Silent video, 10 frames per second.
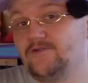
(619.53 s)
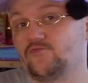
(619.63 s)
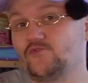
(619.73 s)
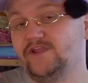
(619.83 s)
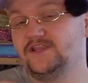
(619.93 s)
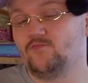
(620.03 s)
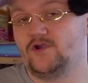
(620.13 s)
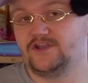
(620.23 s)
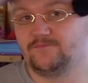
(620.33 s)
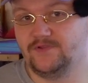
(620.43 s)
really
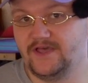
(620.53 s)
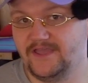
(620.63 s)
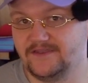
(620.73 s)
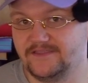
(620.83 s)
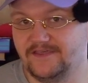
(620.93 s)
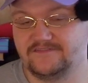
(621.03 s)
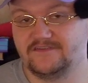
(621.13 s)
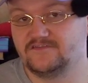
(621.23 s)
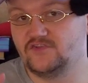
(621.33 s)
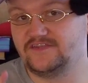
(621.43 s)
wanted to play into
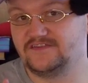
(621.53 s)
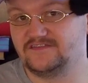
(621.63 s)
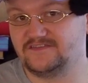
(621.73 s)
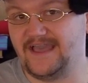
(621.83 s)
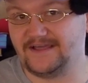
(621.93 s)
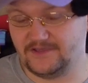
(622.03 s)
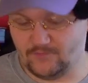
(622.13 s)
this, so that's exactly